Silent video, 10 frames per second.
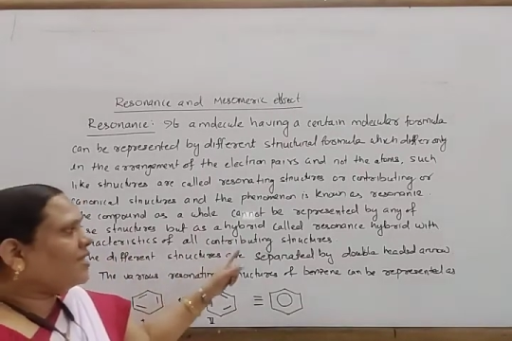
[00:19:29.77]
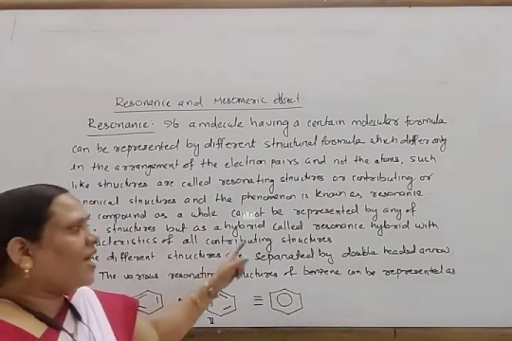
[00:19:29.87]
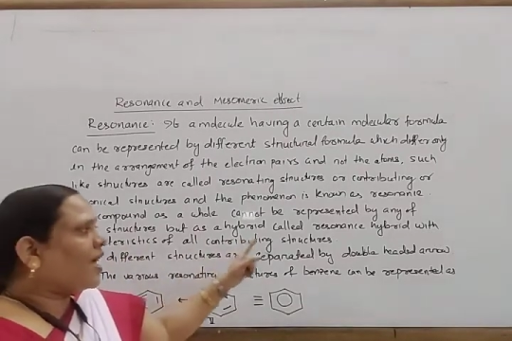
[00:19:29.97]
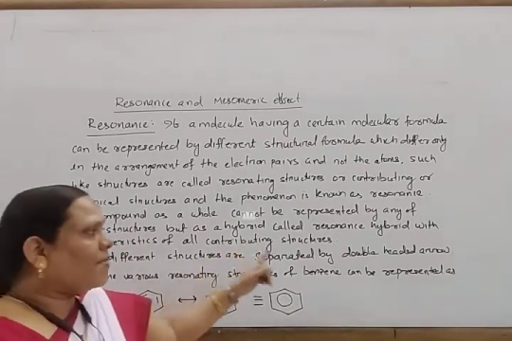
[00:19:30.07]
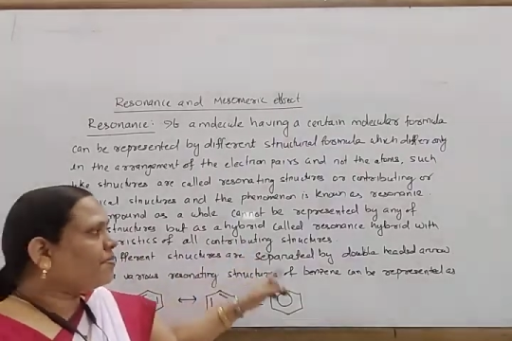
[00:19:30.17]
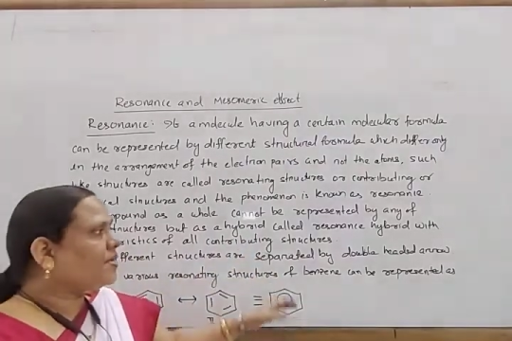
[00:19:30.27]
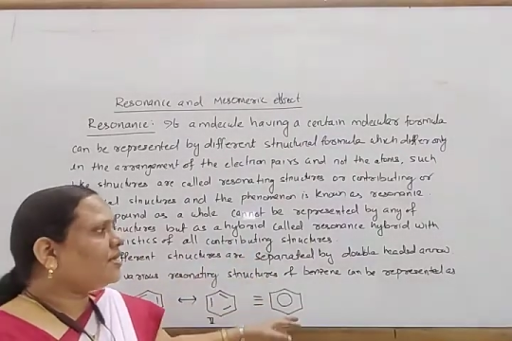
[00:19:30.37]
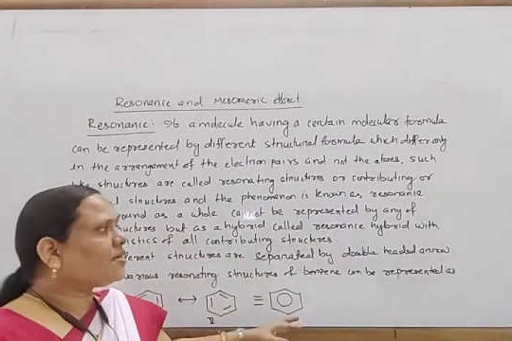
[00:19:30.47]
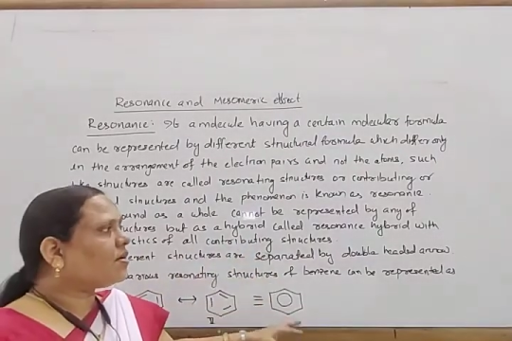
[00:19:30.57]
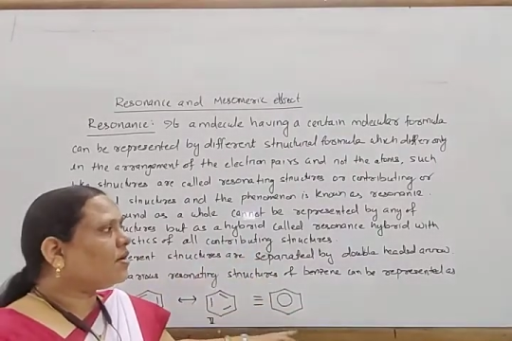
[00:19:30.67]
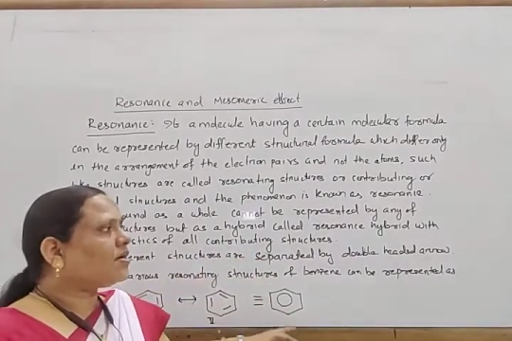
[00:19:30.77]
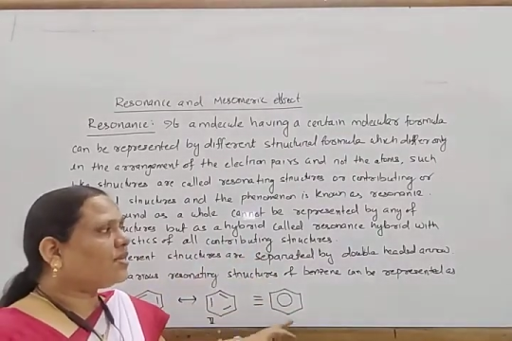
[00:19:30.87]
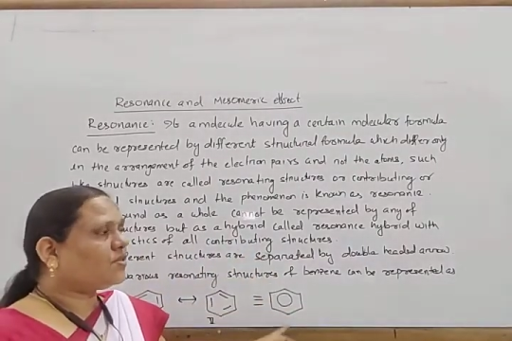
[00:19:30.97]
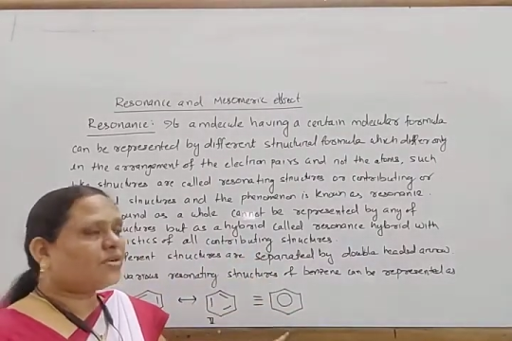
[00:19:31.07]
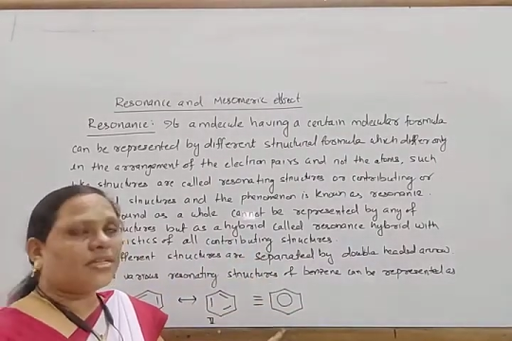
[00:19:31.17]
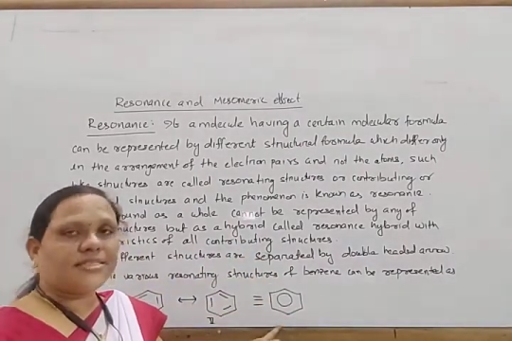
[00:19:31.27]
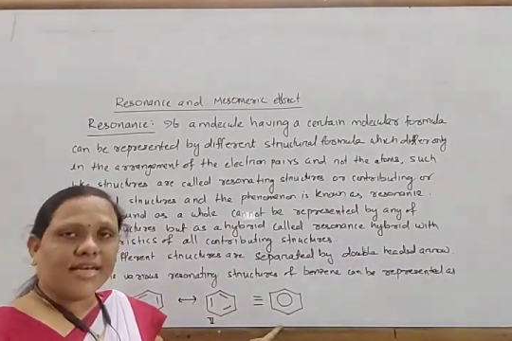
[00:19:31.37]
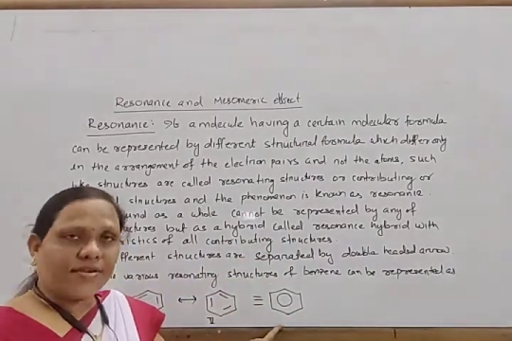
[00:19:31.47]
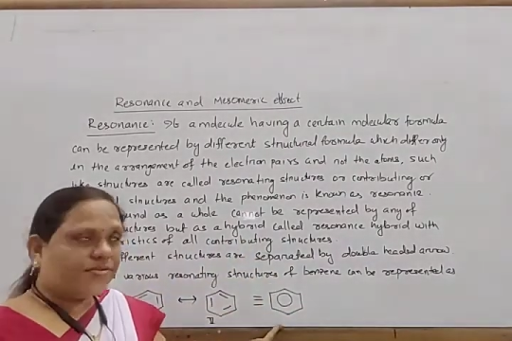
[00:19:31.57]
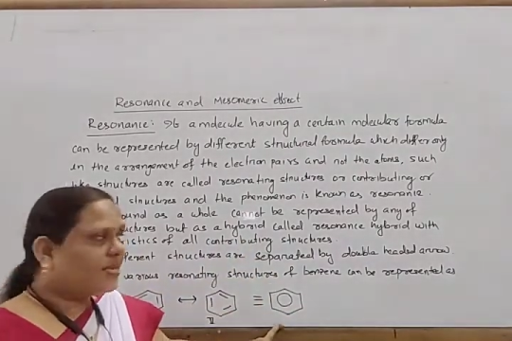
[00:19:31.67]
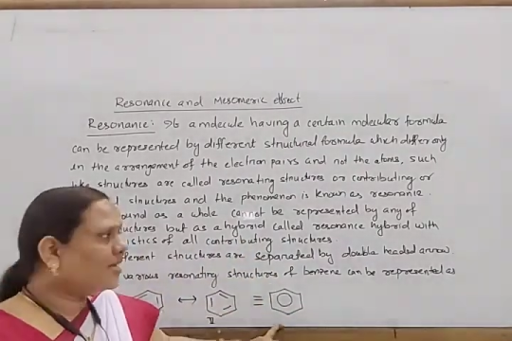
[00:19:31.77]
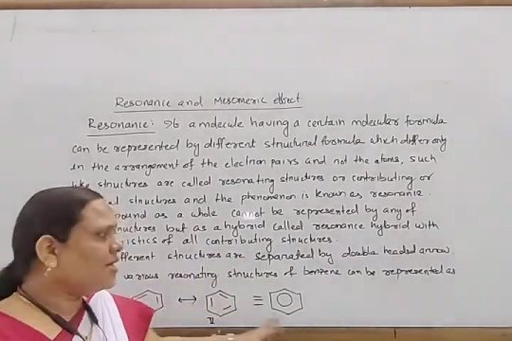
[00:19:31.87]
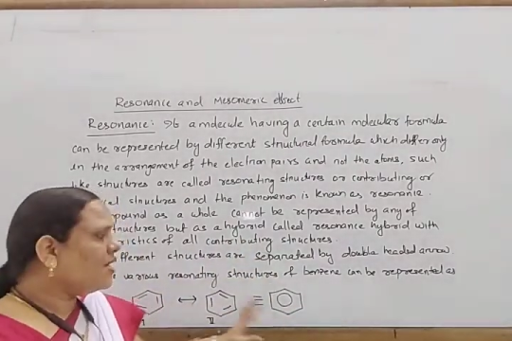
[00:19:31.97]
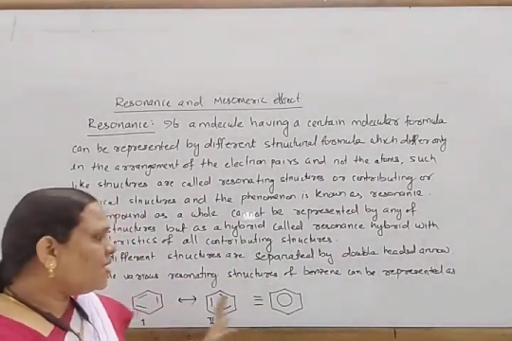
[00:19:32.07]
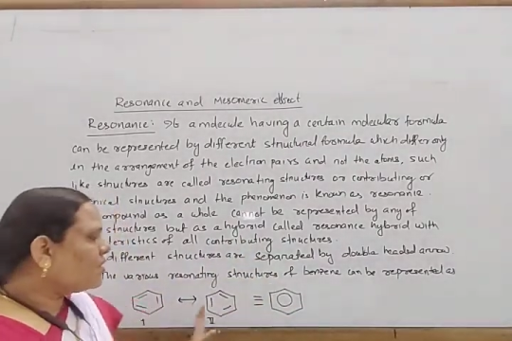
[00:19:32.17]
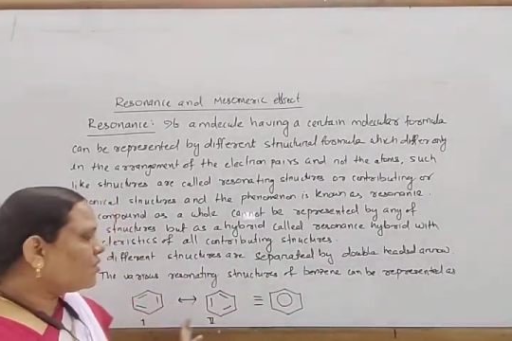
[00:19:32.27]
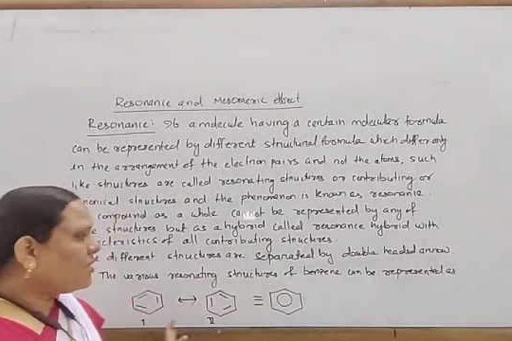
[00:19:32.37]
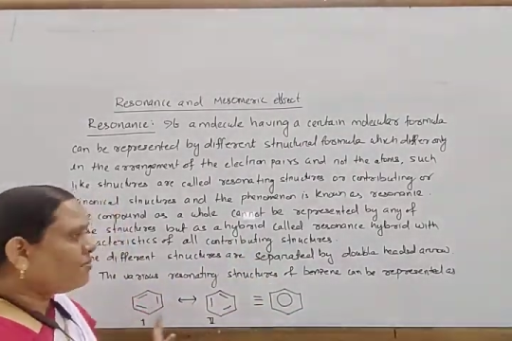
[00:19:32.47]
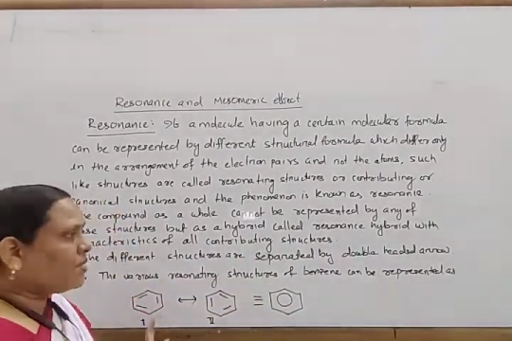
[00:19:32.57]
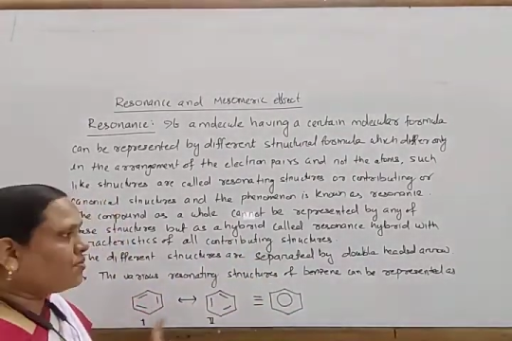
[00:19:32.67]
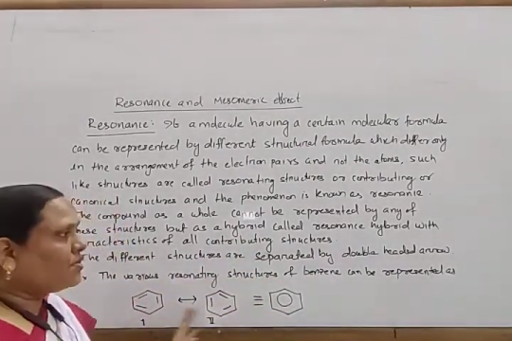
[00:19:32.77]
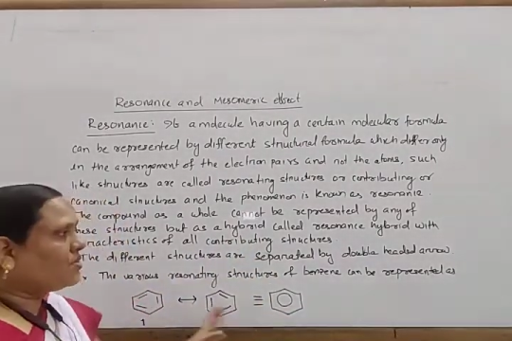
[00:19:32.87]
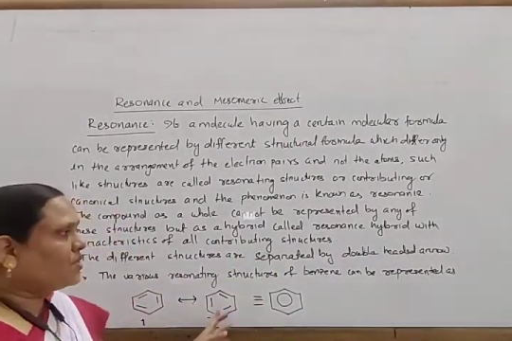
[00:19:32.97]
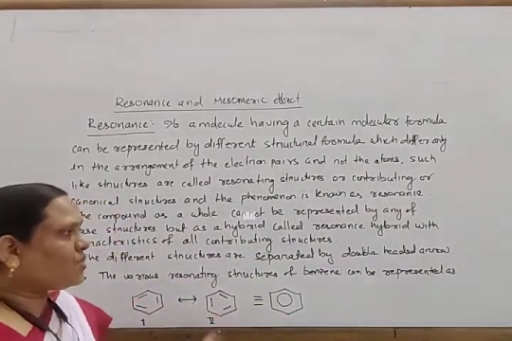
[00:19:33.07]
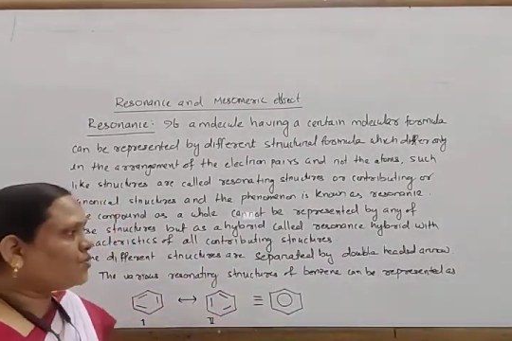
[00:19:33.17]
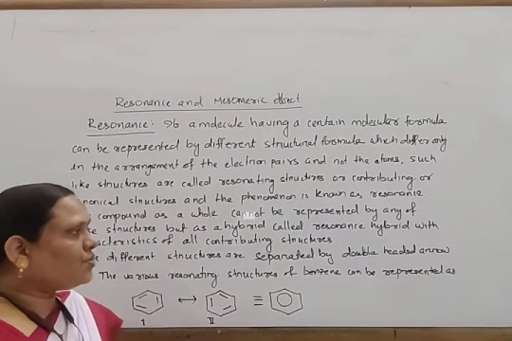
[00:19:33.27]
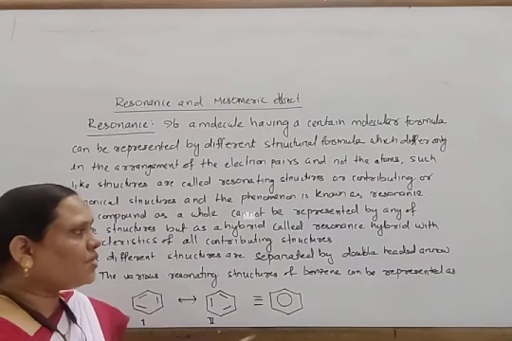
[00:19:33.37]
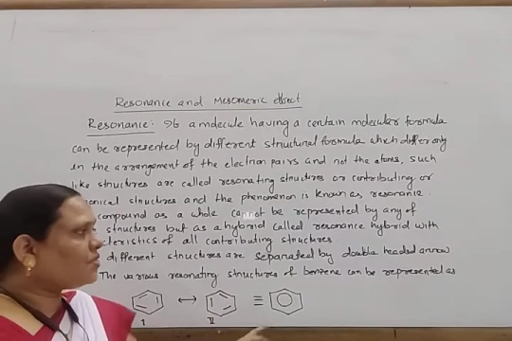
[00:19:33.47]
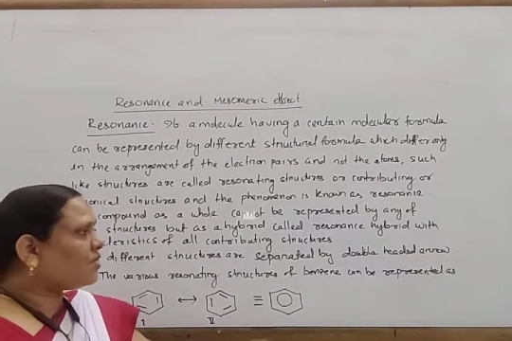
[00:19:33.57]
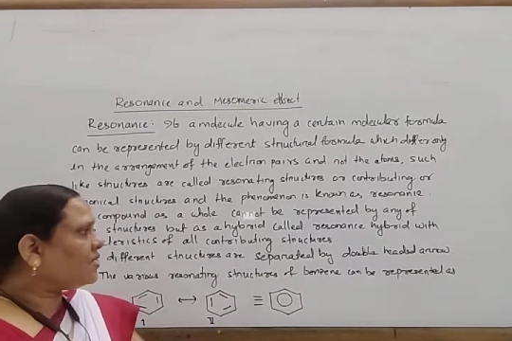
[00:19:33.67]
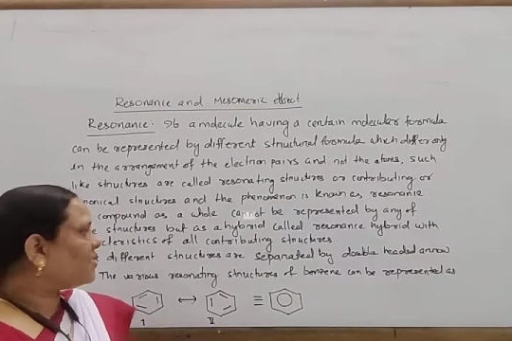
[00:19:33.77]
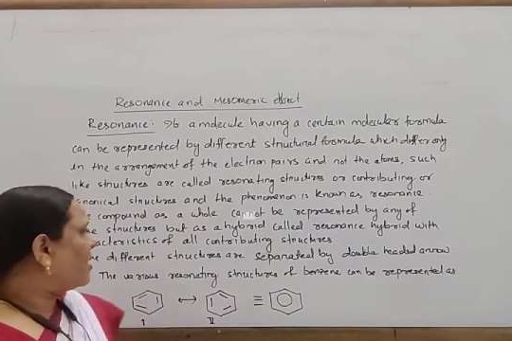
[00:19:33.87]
a hybrid called resonance hybrid. So in between these two, resonance